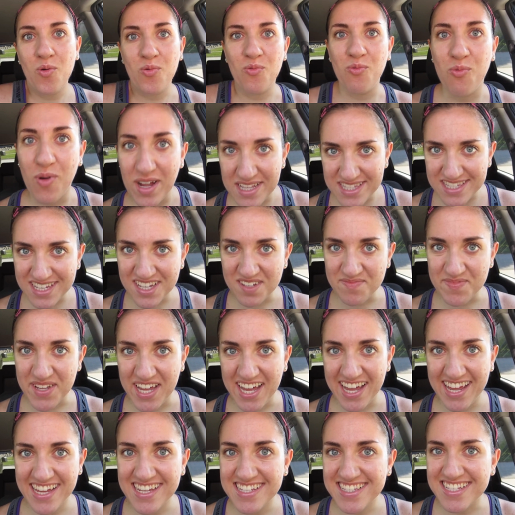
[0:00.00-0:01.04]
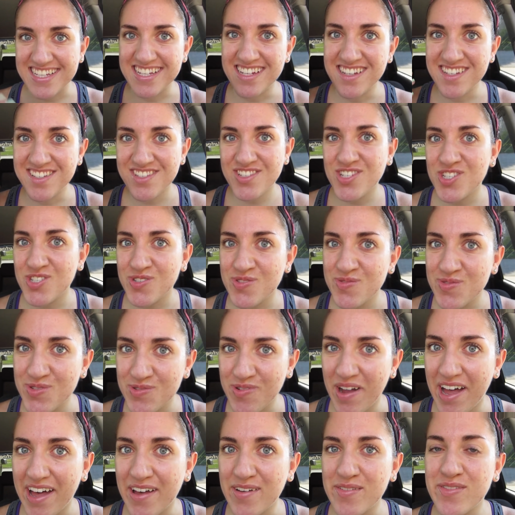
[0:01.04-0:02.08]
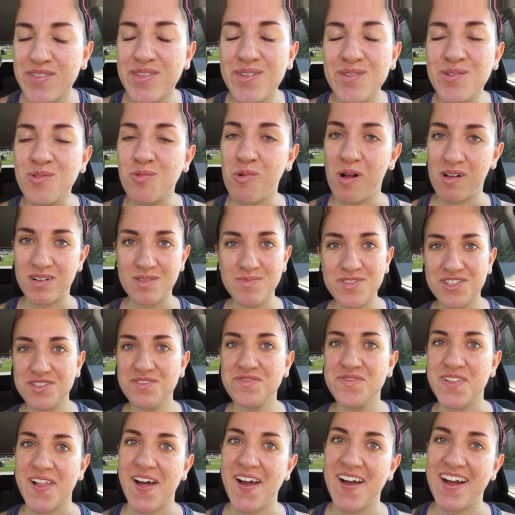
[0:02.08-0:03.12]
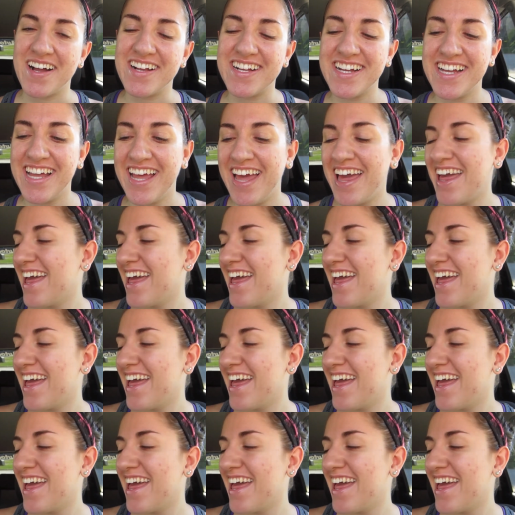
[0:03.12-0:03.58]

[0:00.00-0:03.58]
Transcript: What's up guys? It is June 12th. Welcome to the vlog.